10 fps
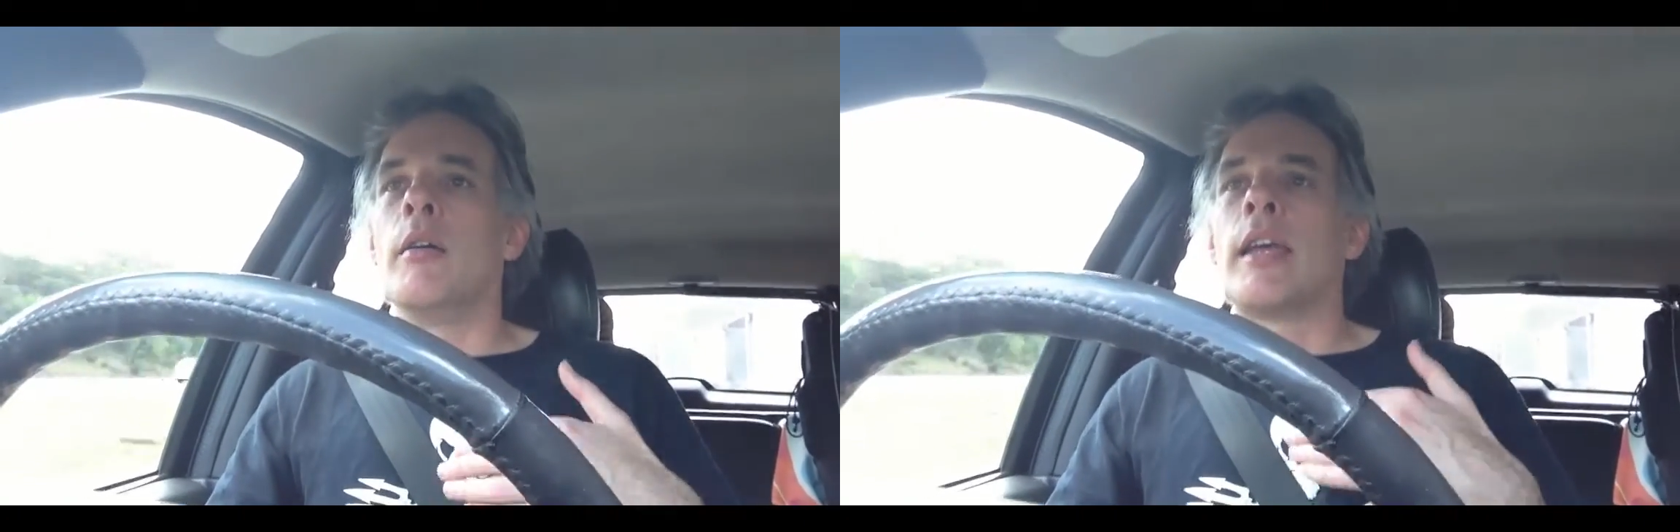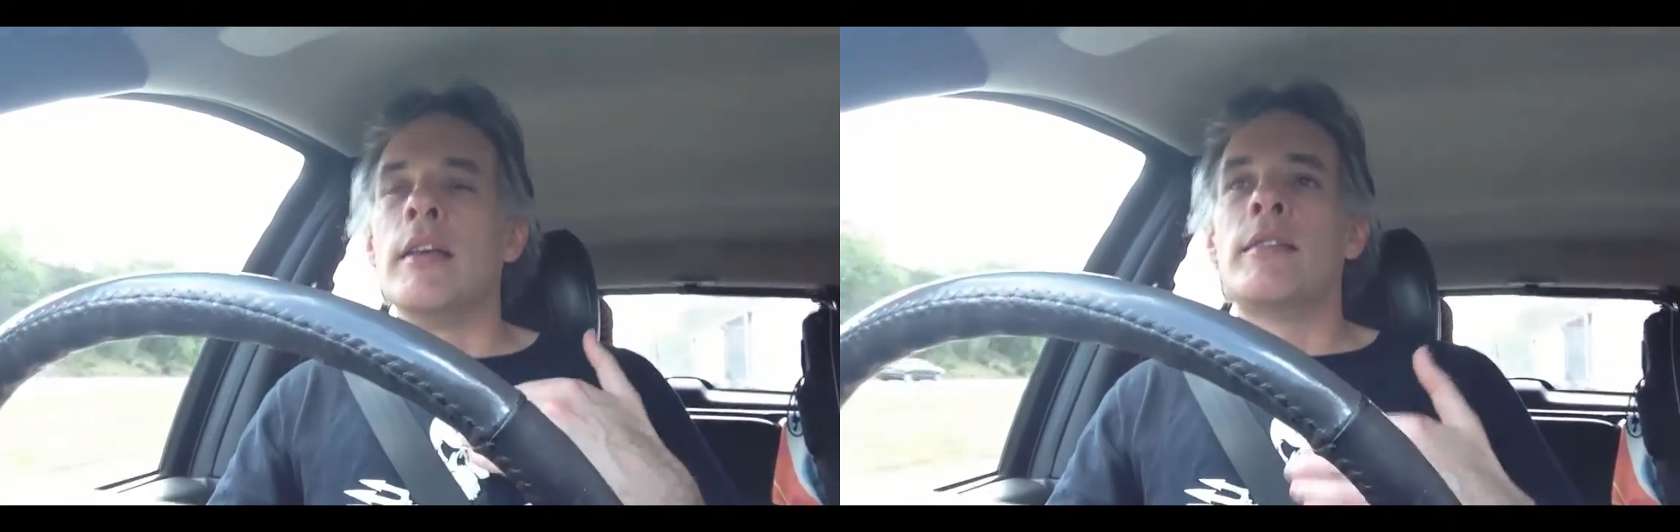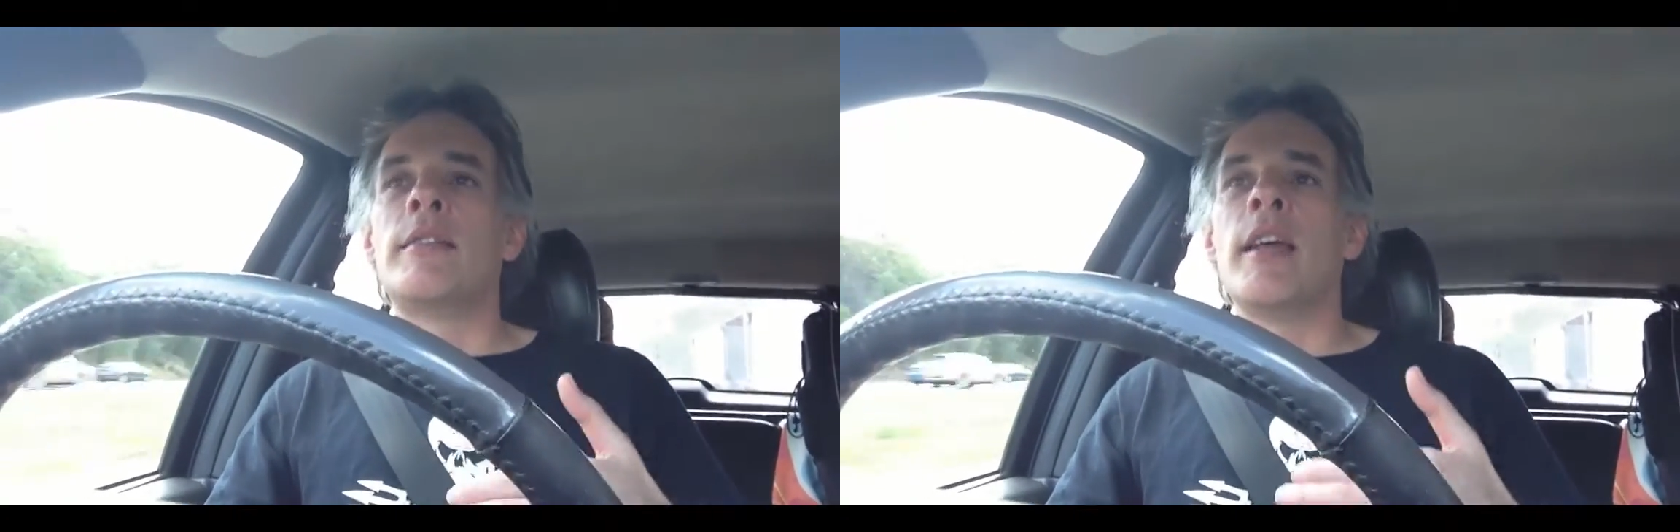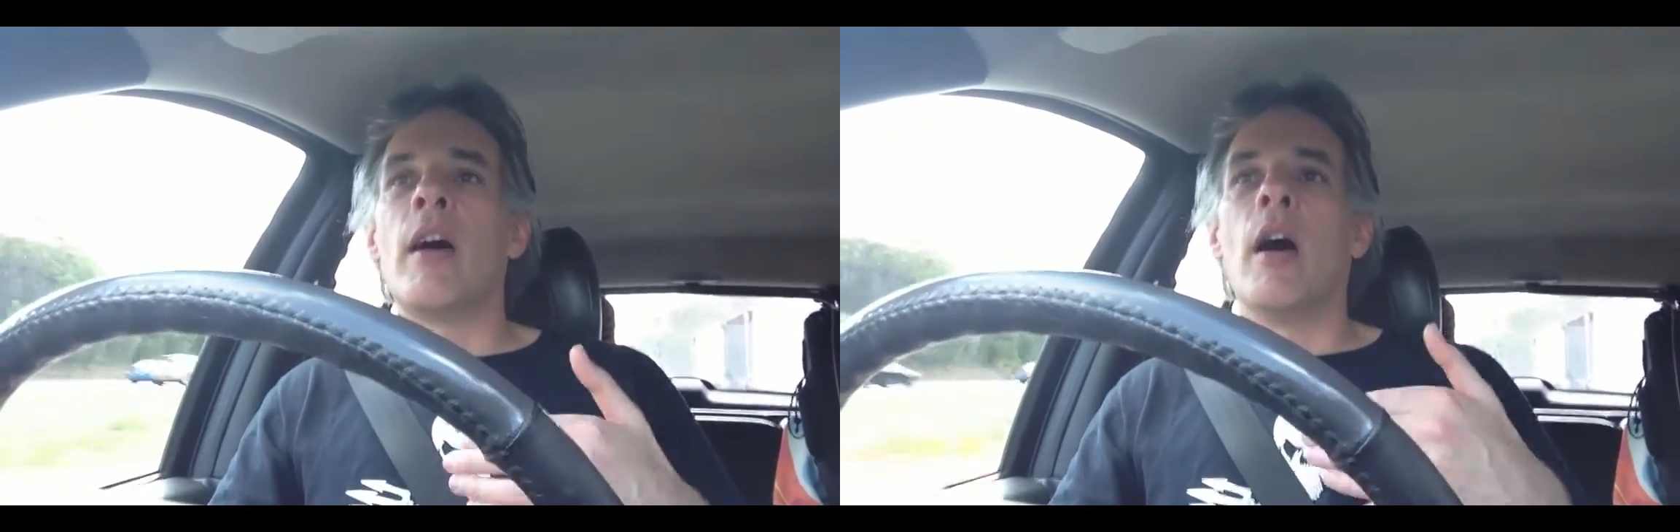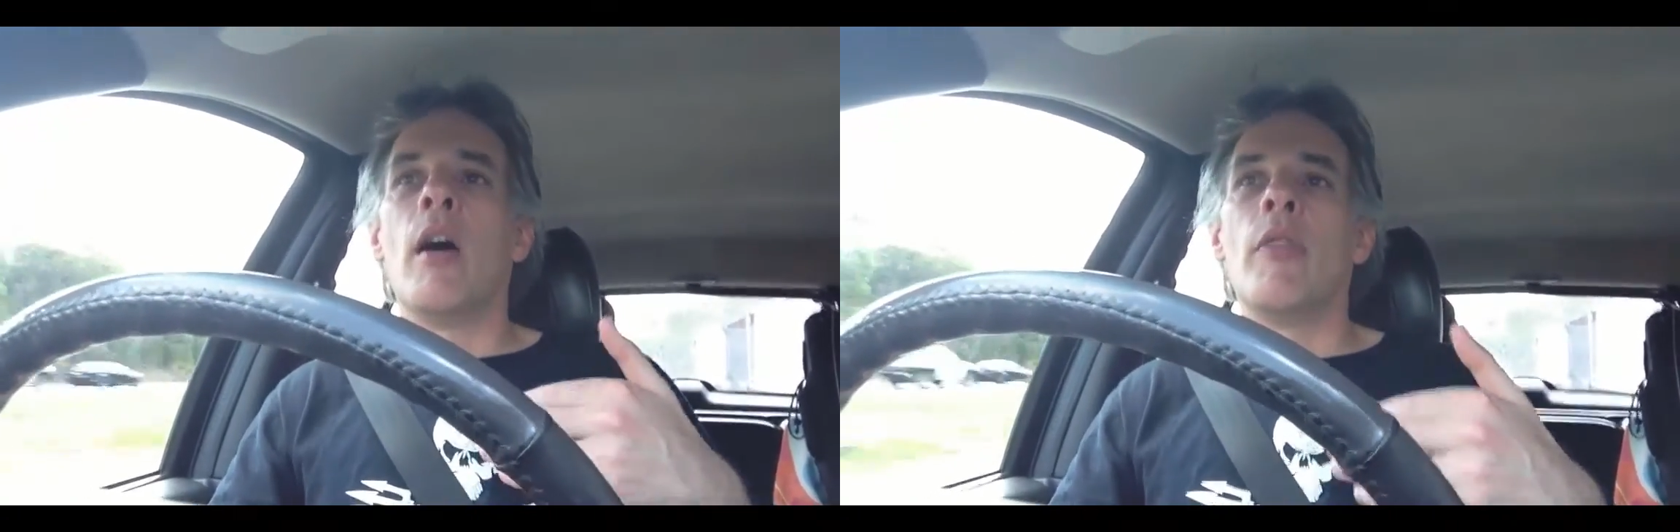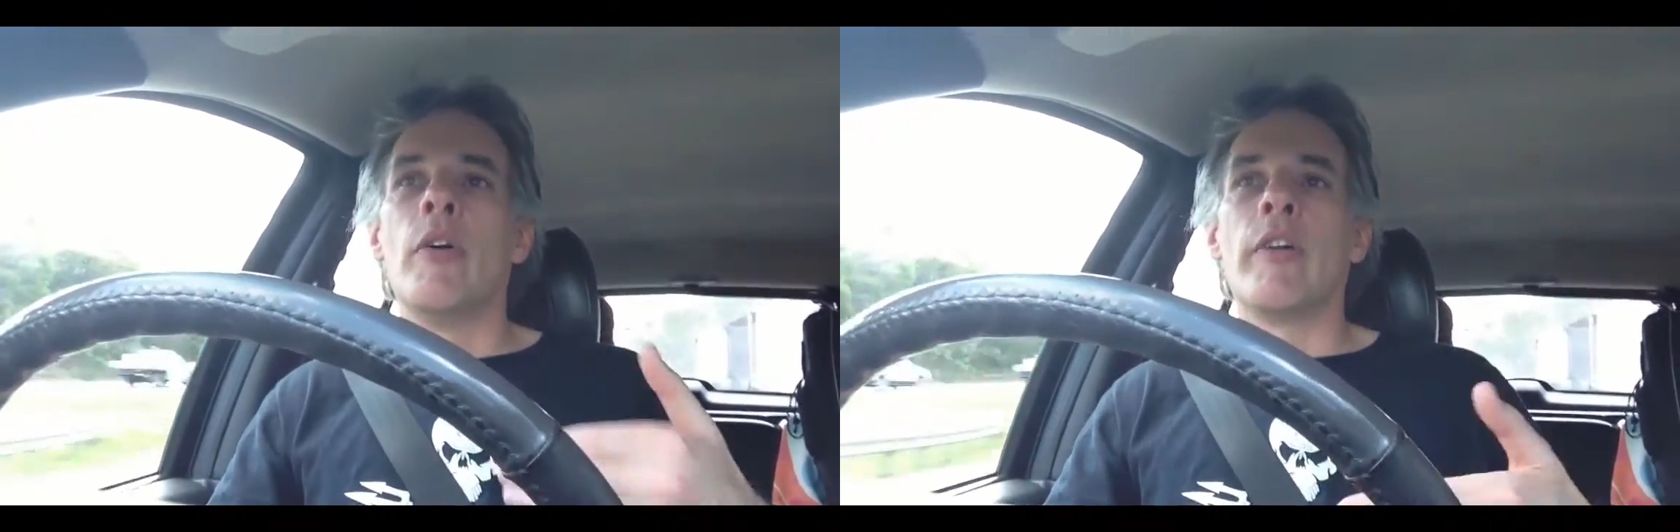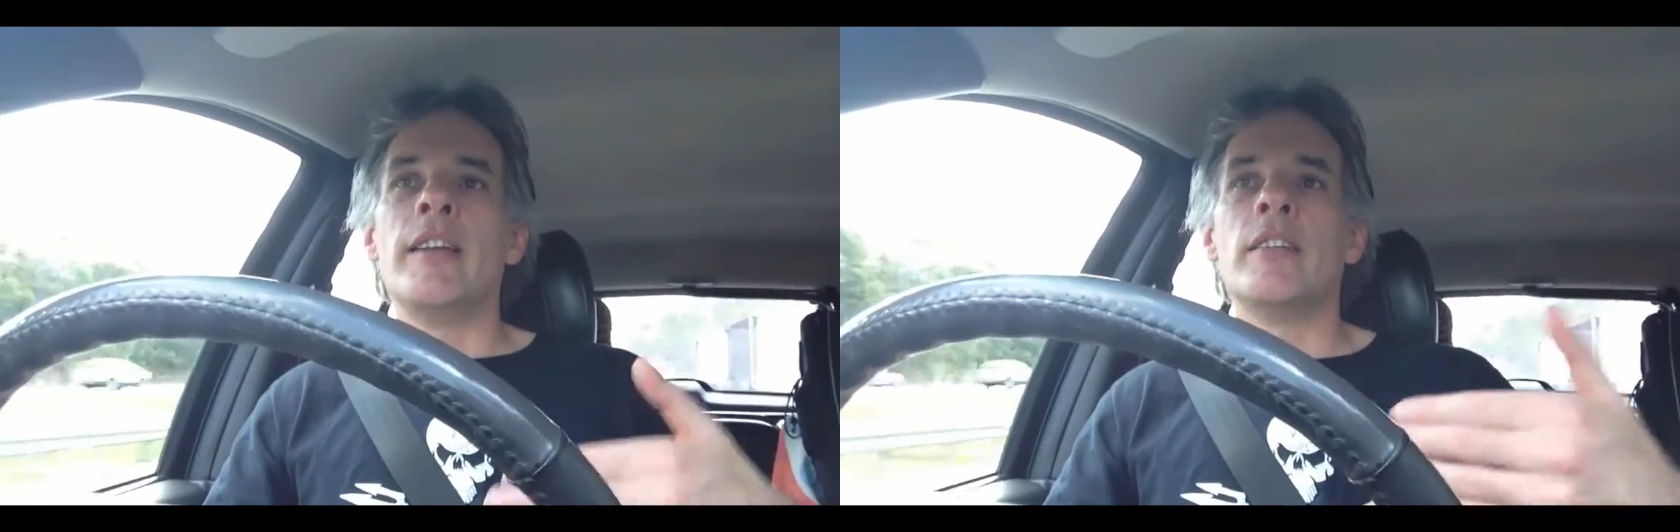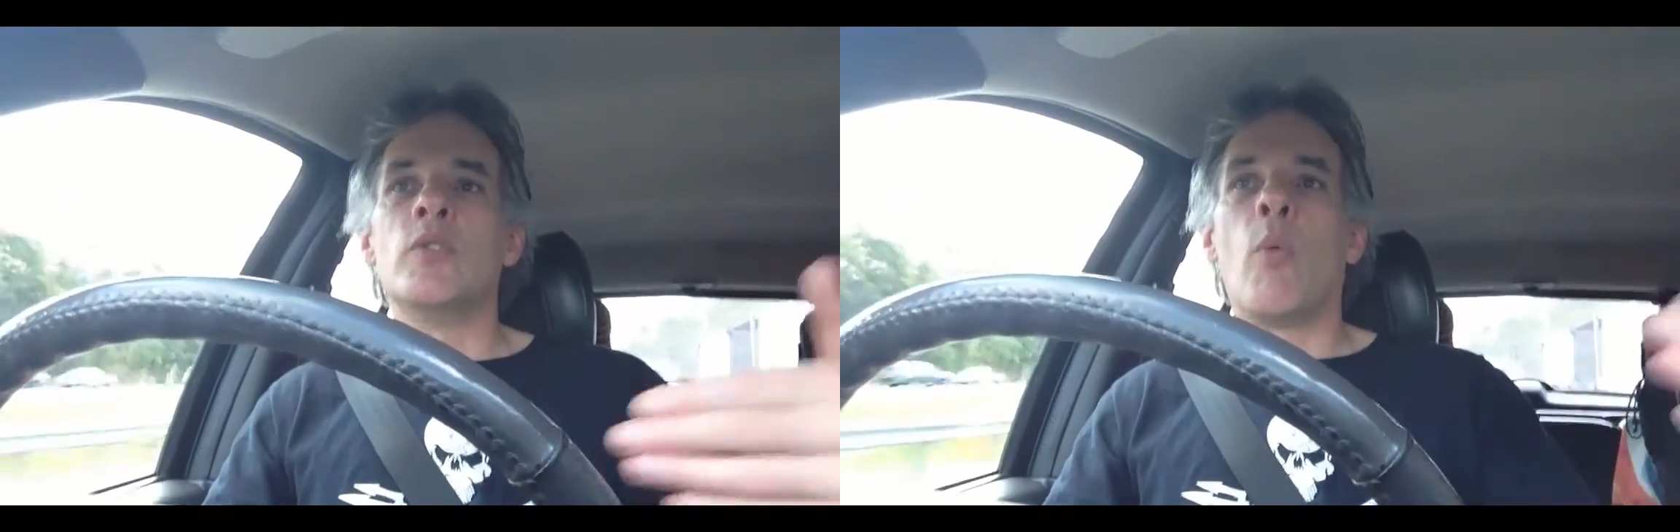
consider the reasons